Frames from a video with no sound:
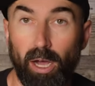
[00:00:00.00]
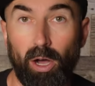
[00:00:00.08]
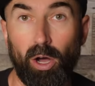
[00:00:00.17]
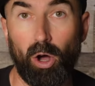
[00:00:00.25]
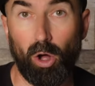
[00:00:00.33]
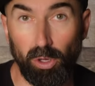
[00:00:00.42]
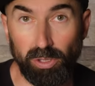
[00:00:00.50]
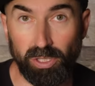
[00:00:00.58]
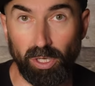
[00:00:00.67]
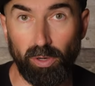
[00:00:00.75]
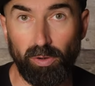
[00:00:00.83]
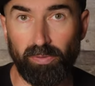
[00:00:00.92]

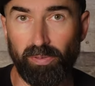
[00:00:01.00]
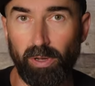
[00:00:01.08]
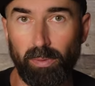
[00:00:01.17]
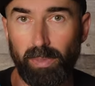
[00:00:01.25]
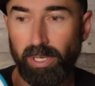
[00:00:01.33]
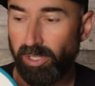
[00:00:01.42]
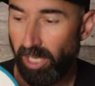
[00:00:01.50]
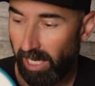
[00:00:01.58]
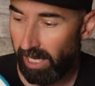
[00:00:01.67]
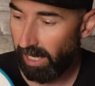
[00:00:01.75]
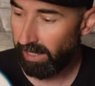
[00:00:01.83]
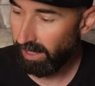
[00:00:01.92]
also from
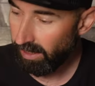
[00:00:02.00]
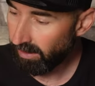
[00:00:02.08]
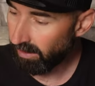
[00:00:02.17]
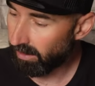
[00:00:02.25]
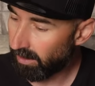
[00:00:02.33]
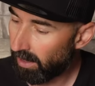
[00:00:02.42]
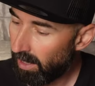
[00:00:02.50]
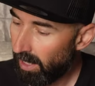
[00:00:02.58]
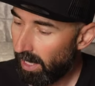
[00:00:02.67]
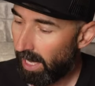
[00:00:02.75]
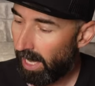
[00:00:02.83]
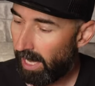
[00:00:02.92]
JK Discs,
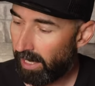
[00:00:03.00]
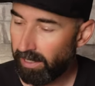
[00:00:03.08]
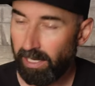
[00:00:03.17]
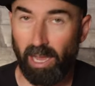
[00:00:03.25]
and